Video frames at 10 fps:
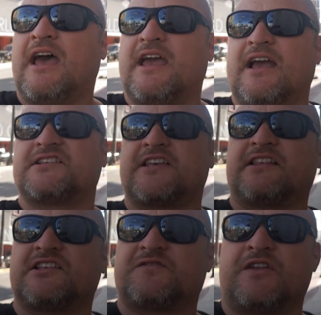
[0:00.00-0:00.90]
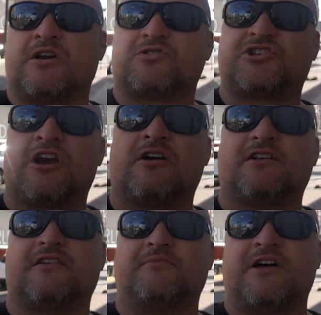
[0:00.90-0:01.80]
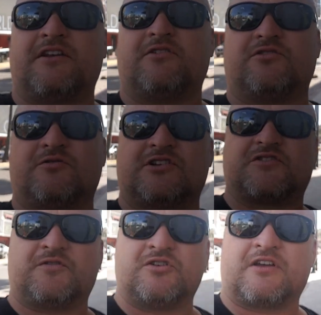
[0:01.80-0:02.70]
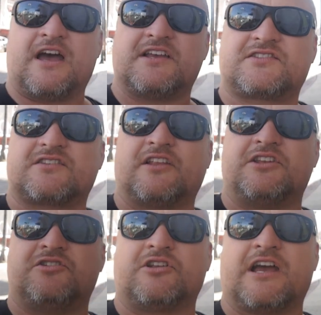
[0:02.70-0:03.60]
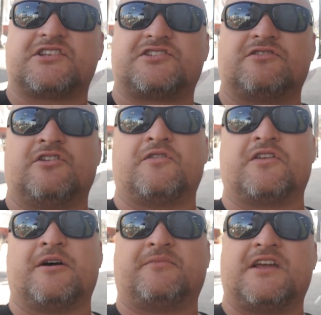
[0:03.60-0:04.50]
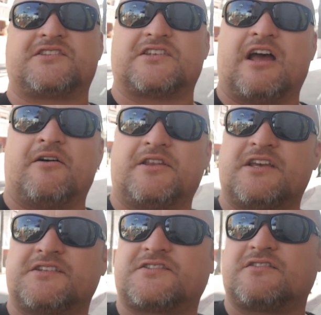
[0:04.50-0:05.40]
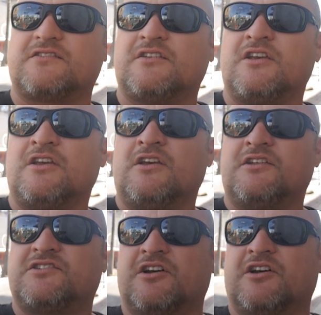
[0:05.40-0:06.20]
Hey guys, like this video, share it. I'm down here doing this for you guys, letting you guys know the updates and how it is.